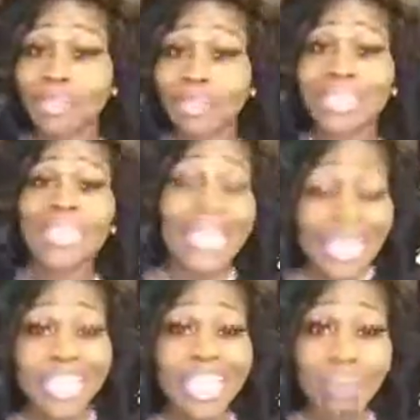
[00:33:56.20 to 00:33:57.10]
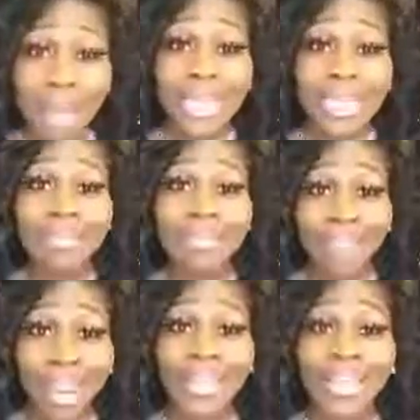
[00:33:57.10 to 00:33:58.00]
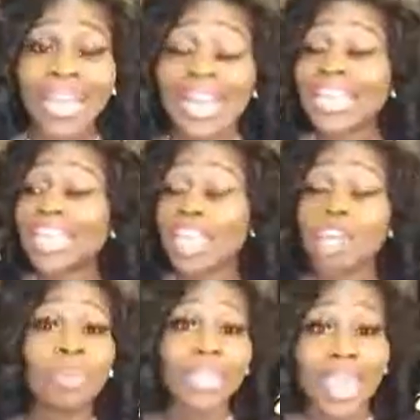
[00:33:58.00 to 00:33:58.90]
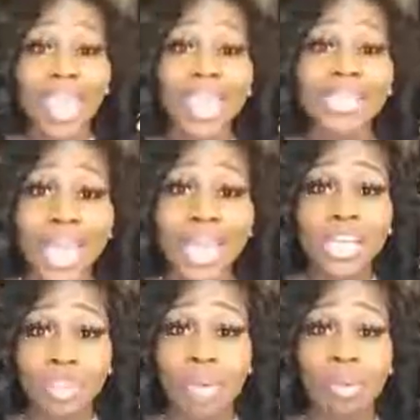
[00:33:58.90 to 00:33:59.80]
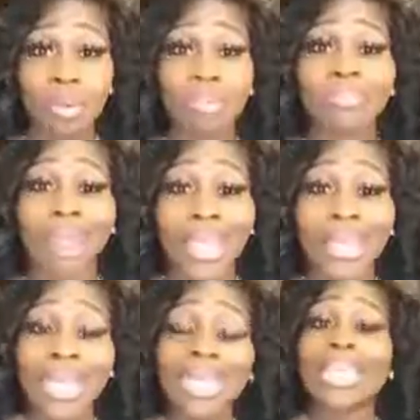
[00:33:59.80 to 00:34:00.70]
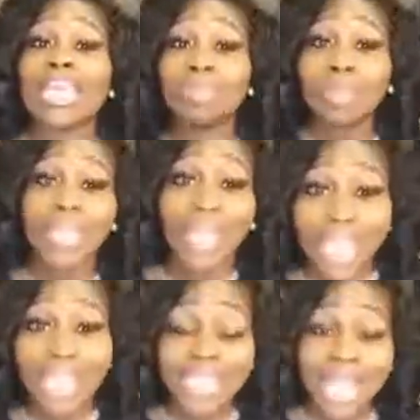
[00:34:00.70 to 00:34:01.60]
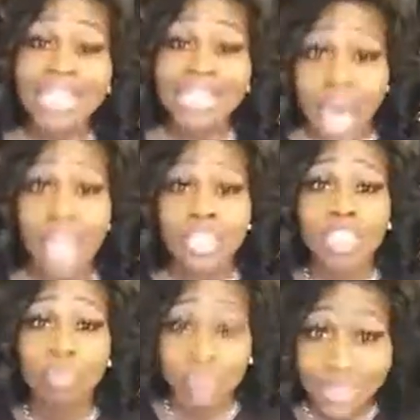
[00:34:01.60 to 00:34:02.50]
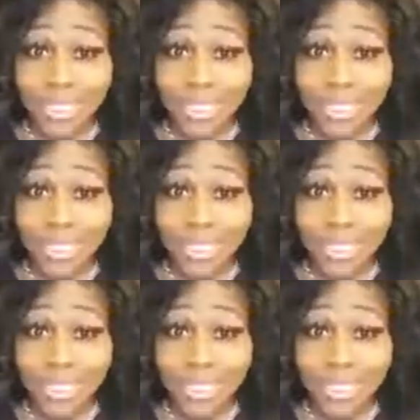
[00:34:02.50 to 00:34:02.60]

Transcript: Getting your money, right? Keeping your ass out of trouble, right? Keeping your ass out of toxic pussy,